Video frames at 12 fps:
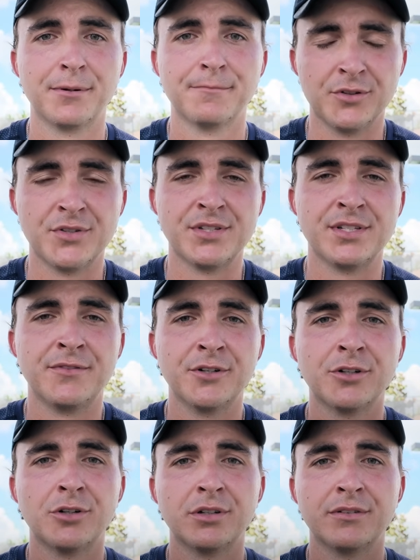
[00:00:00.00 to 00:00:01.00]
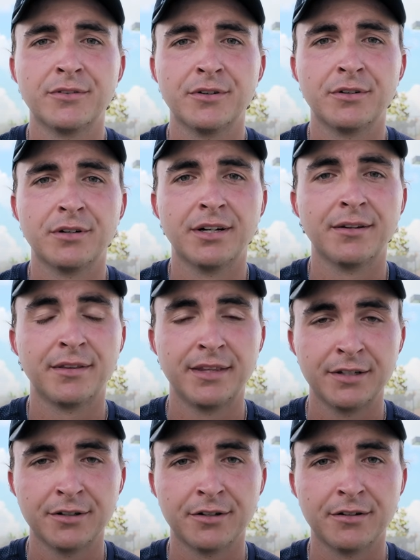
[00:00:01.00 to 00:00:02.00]
Versus if you're going for a
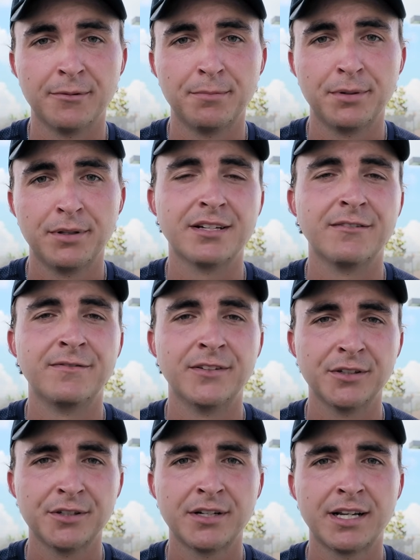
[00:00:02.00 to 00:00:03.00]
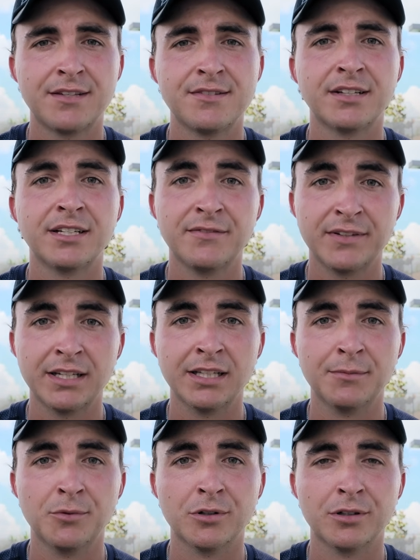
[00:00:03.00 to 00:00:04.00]
thicker grip, it's gonna fill your hand
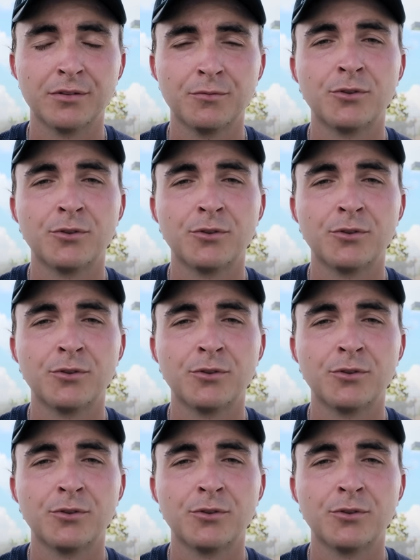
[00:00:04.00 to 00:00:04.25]
significantly more,